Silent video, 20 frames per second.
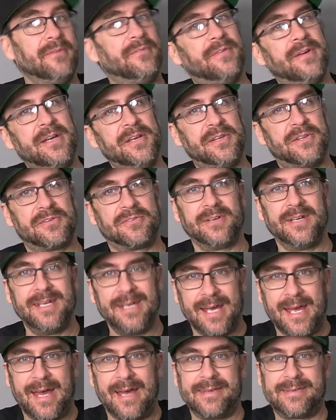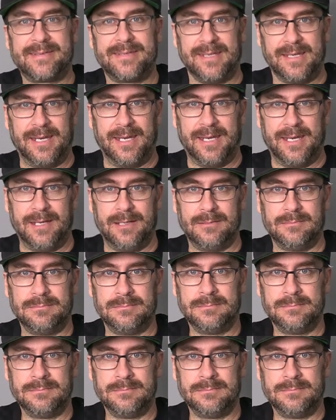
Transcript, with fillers: V3 SE.